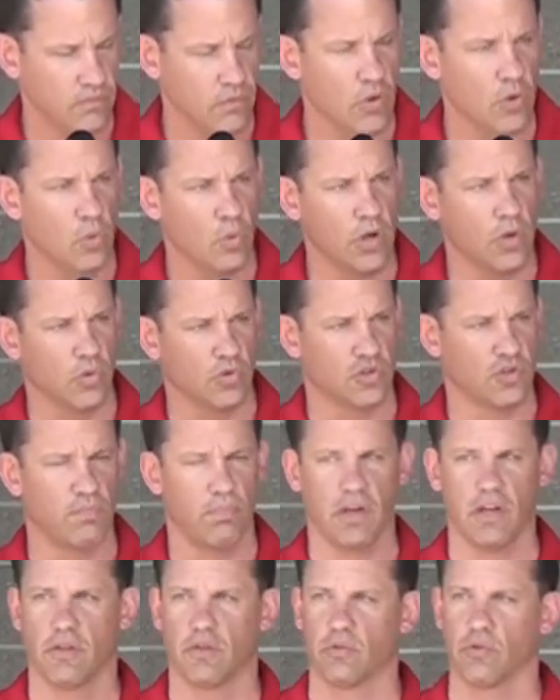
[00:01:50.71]
We will
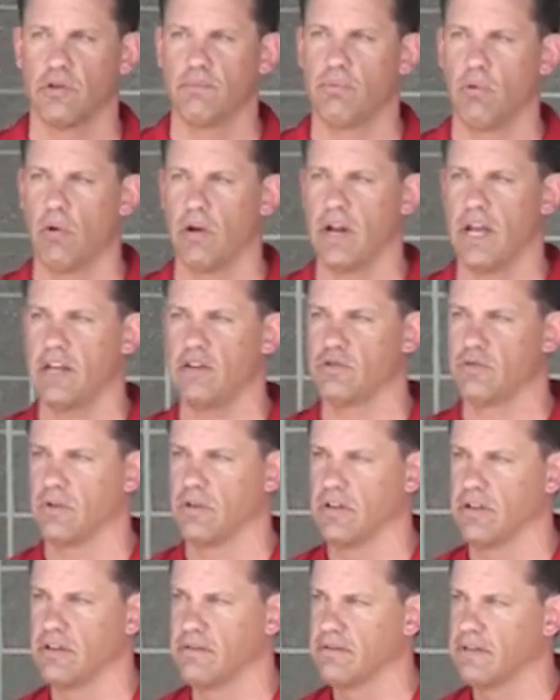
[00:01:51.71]
spend $3.8
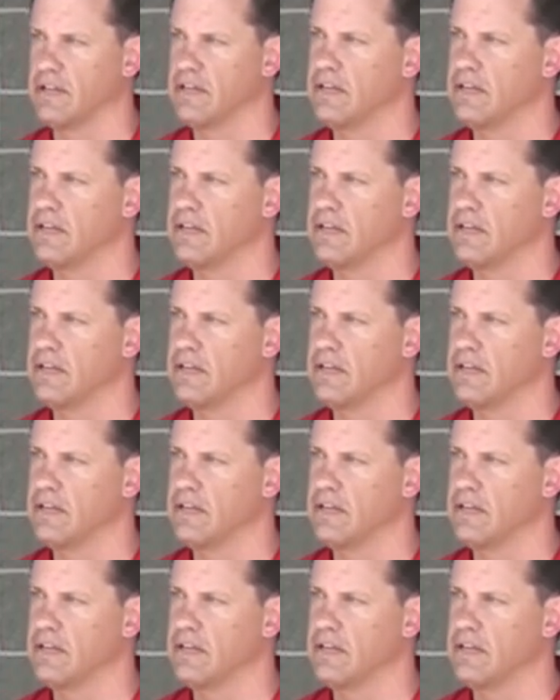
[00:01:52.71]
trillion.